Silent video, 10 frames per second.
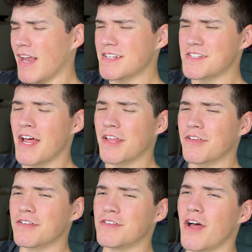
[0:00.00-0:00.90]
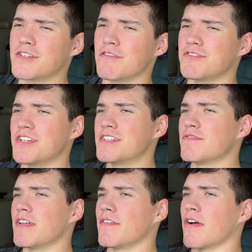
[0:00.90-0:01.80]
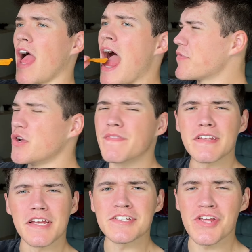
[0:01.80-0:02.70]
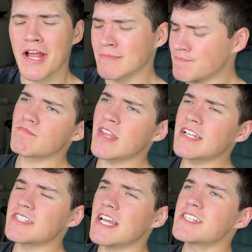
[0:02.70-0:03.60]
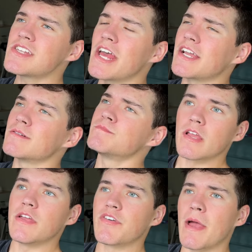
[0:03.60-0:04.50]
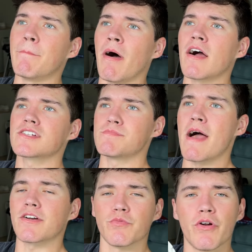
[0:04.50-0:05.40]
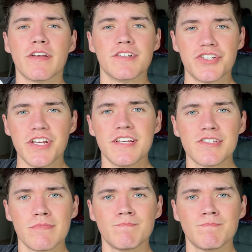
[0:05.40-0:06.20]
that is not a good nacho cheese flavor. You know what that tastes like? That tastes like, you ever get boxed macaroni and cheese